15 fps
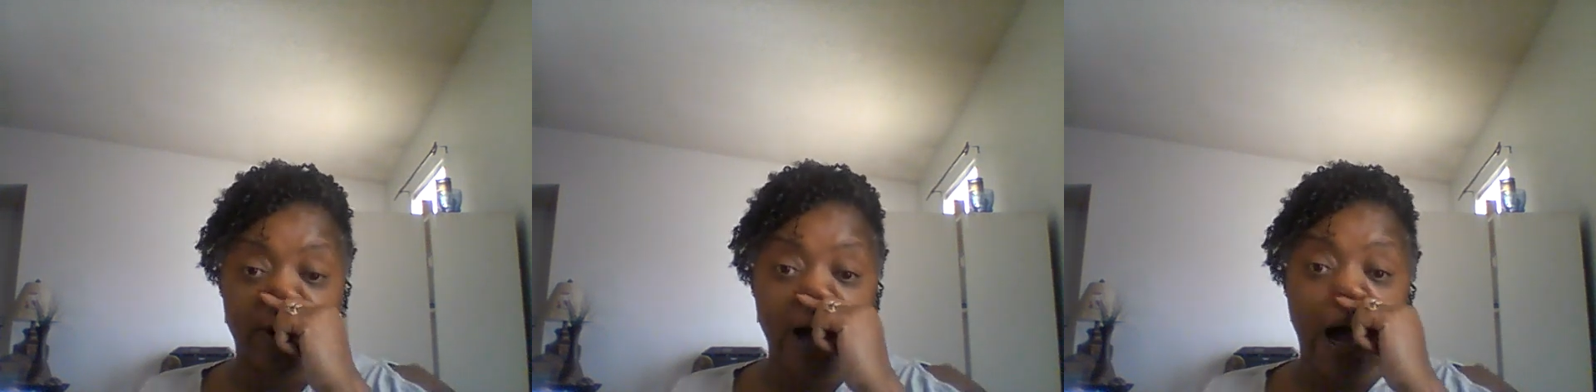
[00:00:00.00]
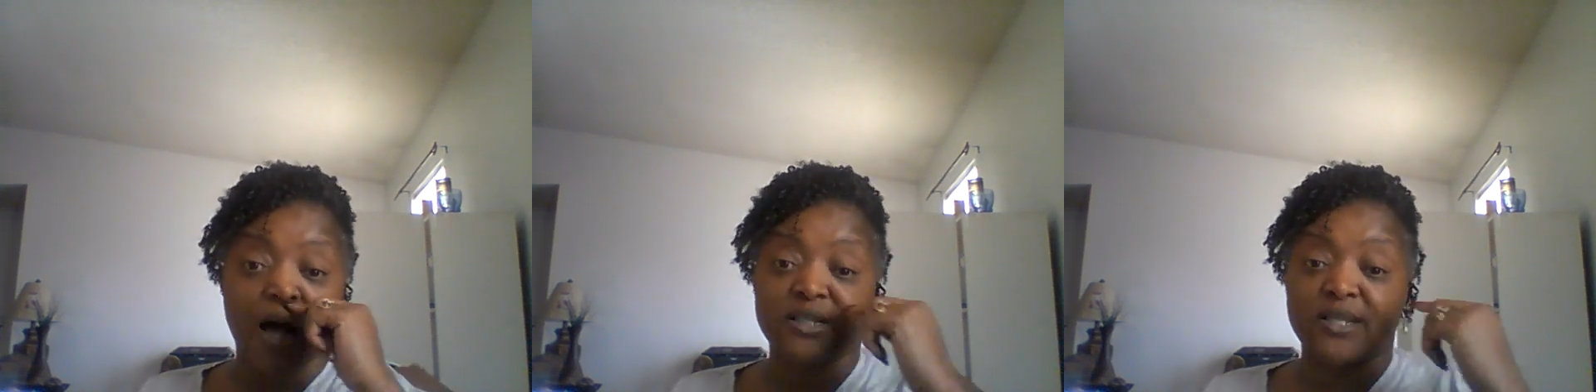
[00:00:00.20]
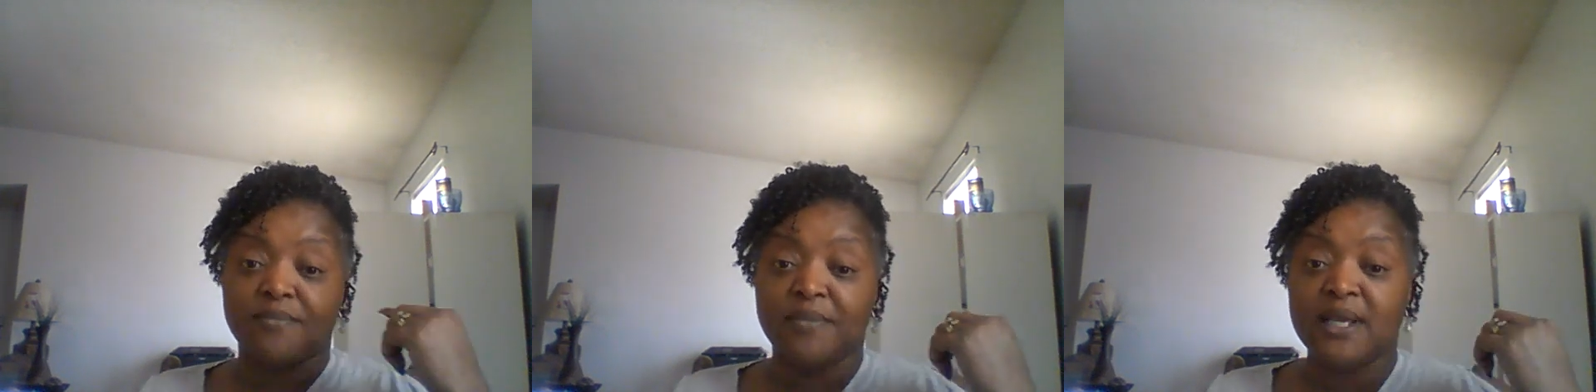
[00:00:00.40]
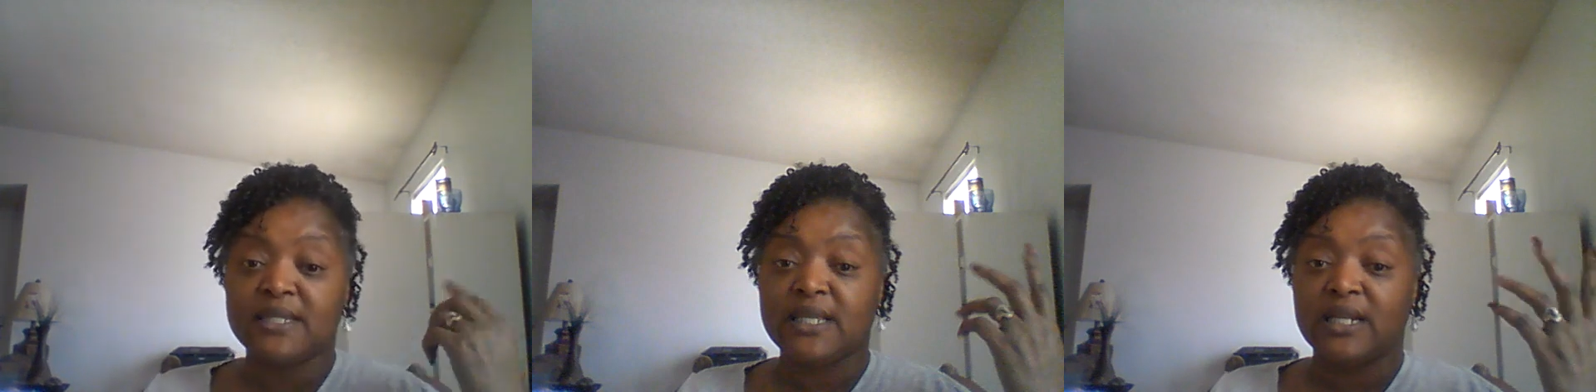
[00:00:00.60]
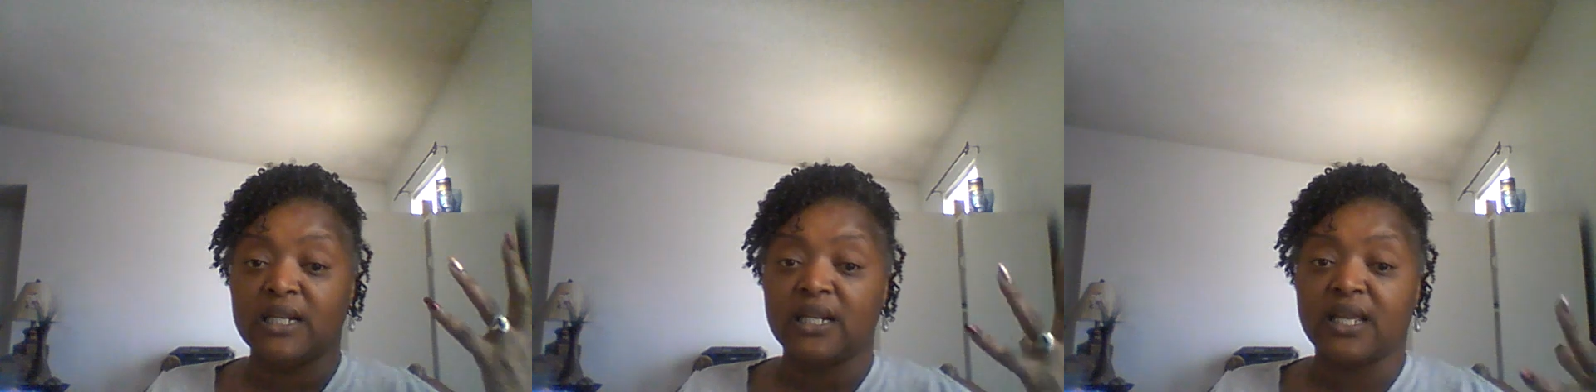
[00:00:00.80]
causing me
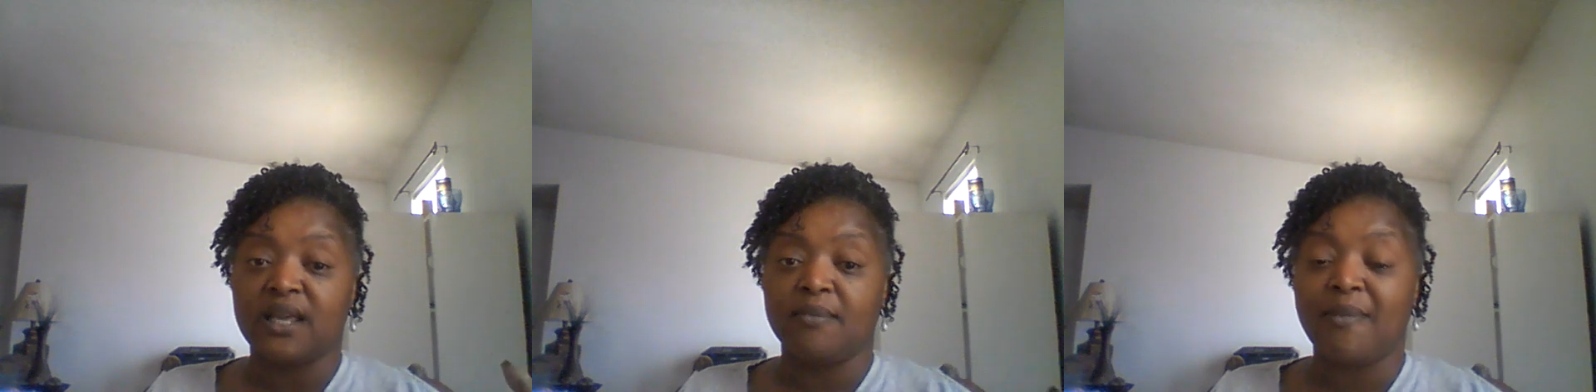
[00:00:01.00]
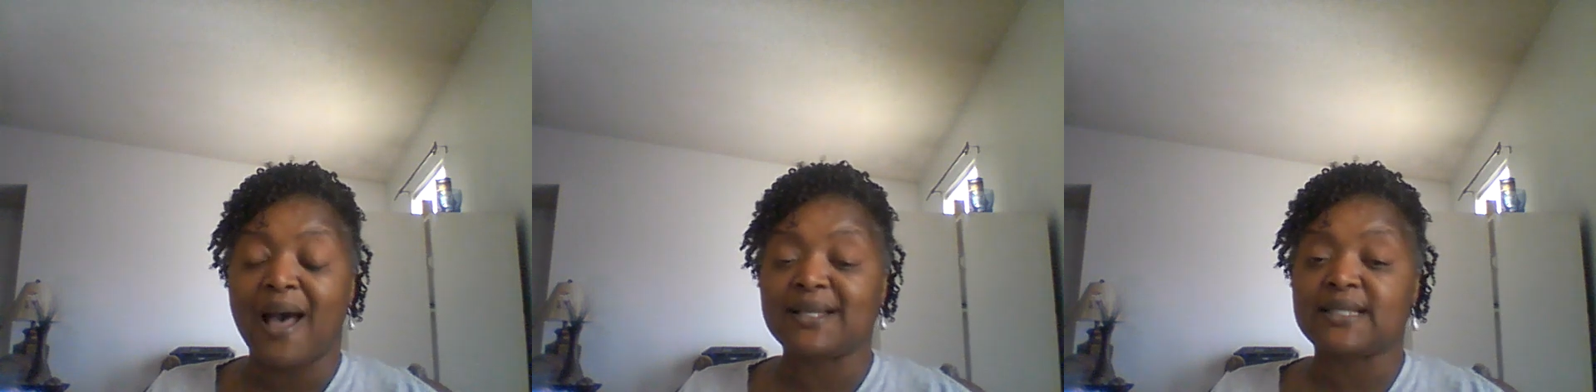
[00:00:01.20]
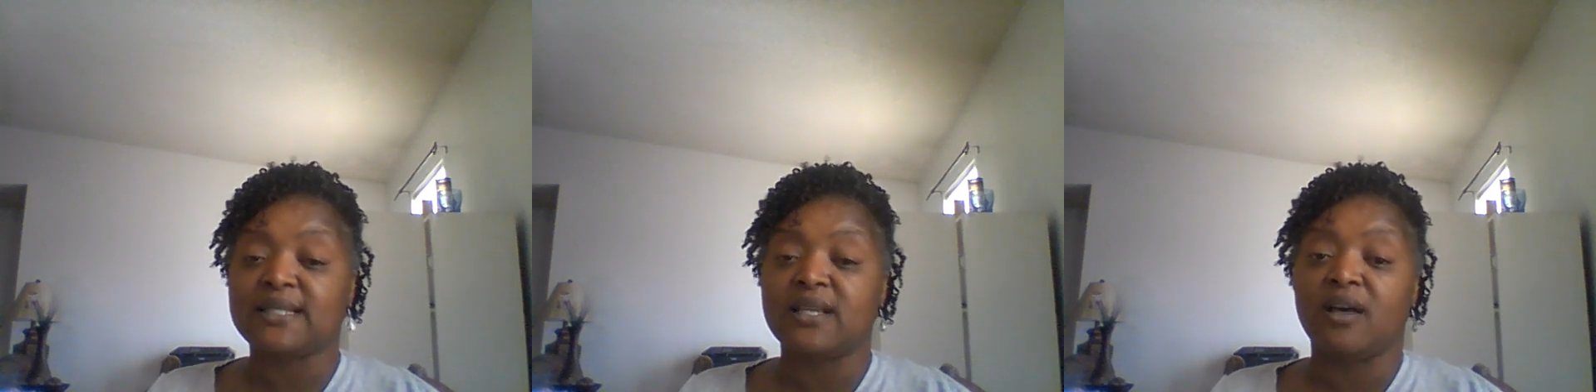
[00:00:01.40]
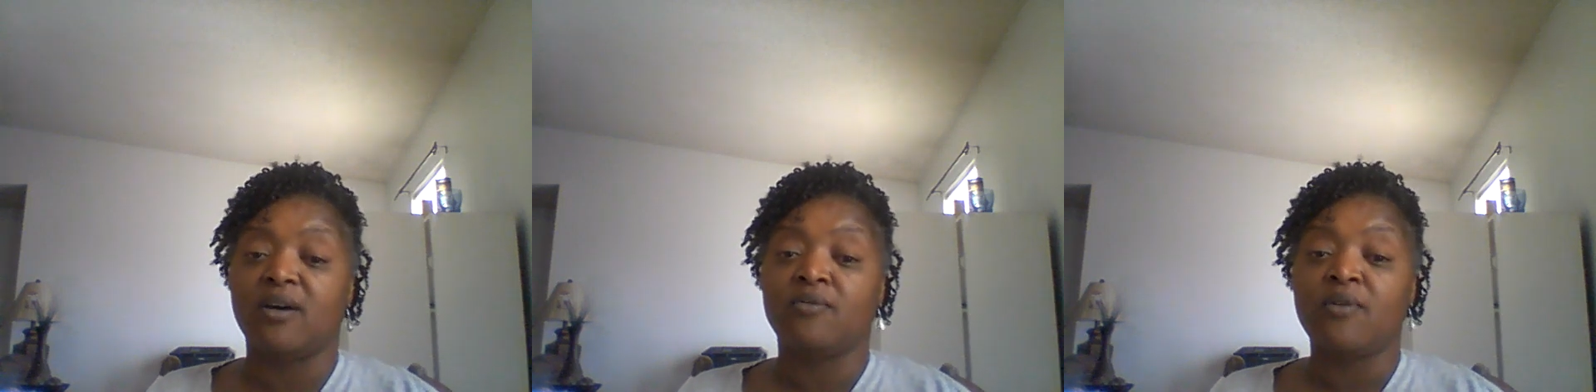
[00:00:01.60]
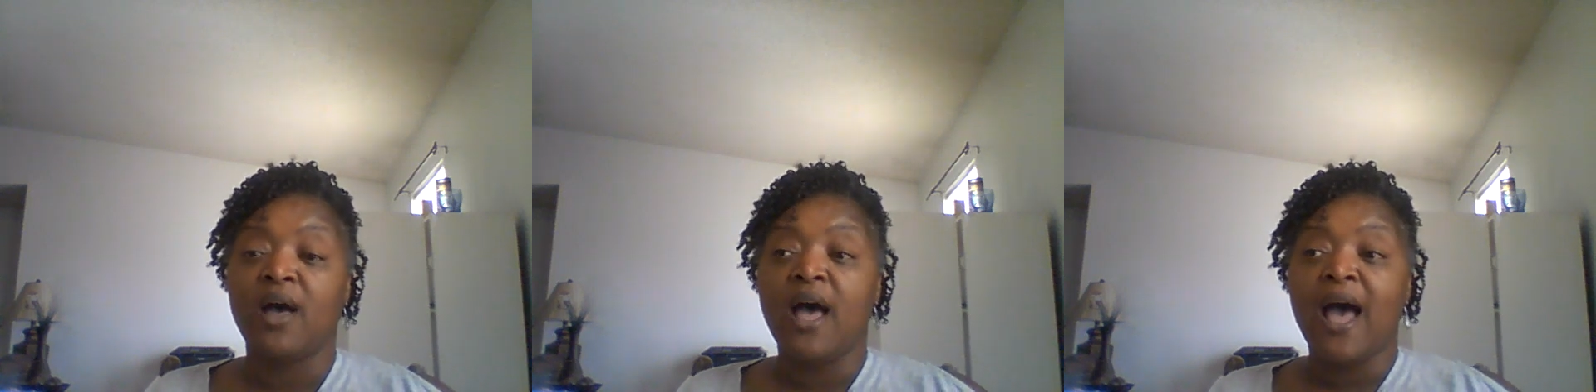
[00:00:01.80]
to look at
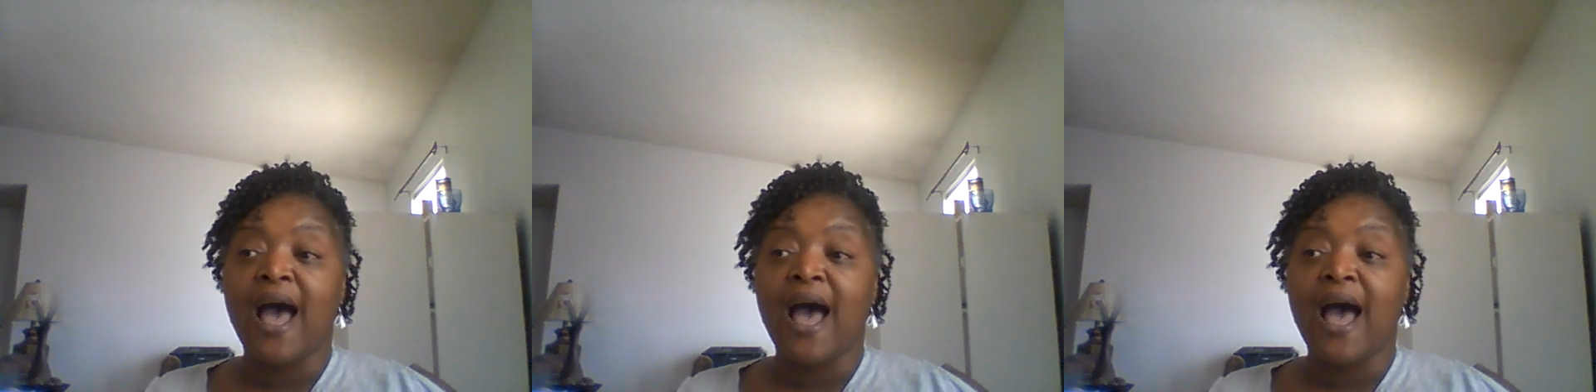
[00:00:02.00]
myself,